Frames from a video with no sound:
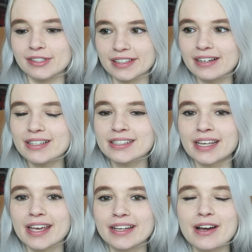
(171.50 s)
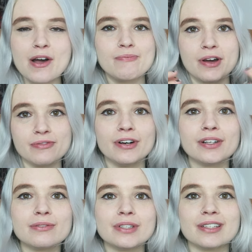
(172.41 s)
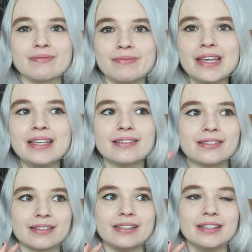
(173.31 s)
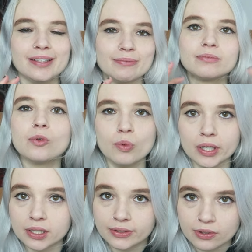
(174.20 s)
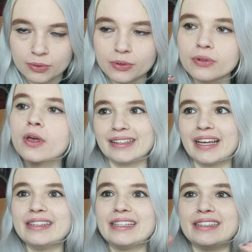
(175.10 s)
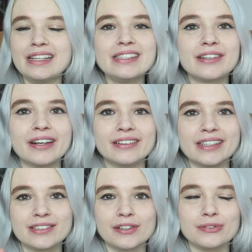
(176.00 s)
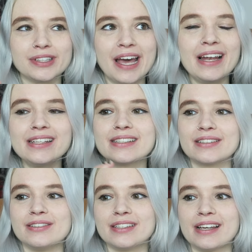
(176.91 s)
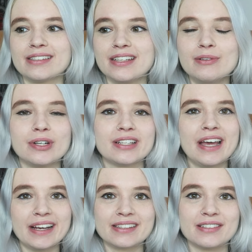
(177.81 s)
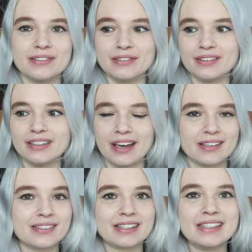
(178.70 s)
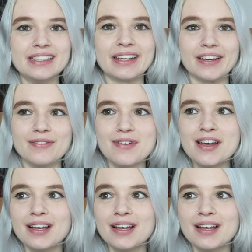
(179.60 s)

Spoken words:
Rhaenyra saying, my father wanted me to succeed him. Which is the truth. And then in this trailer, it starts with Alicent who says he wanted Aegon to, yeah, succeed him.